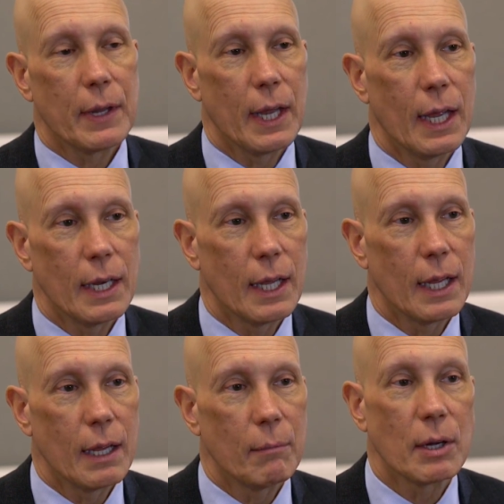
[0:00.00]
and
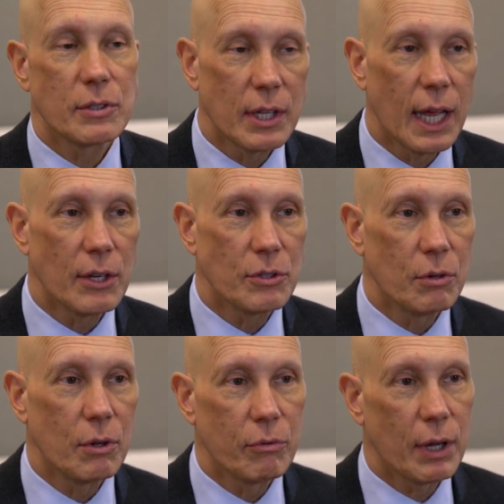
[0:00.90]
much of that is
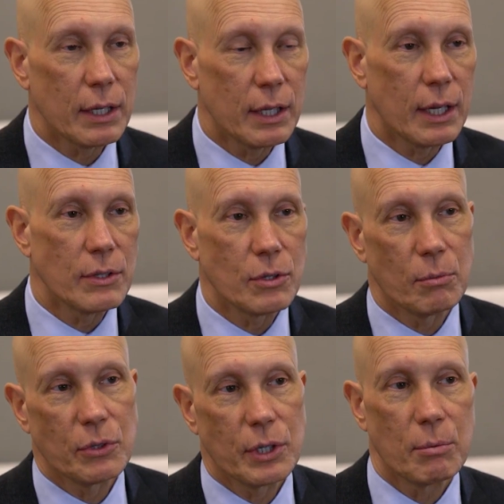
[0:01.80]
due to the fact that
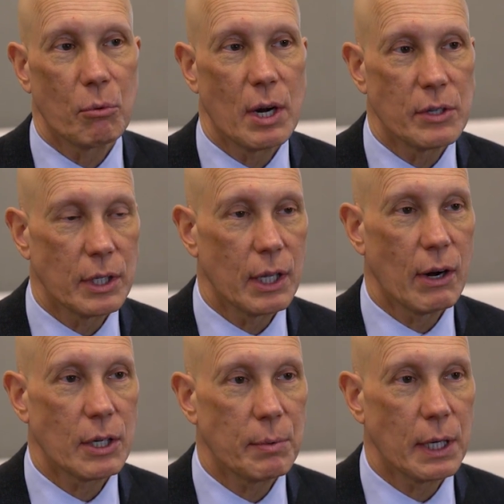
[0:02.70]
consumers keep raising
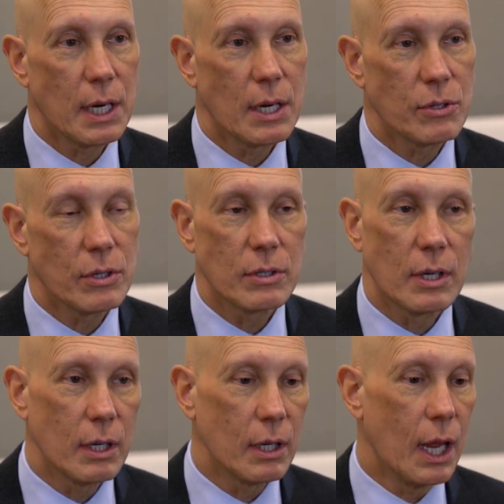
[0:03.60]
their expectations,
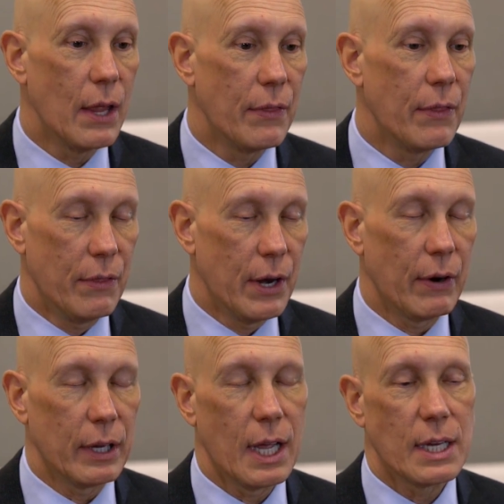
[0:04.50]
and
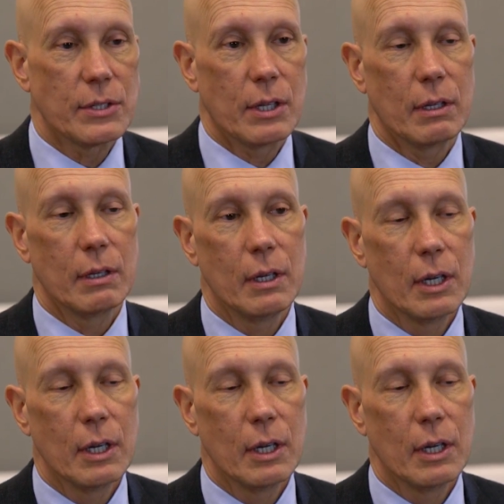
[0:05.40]
therein lies the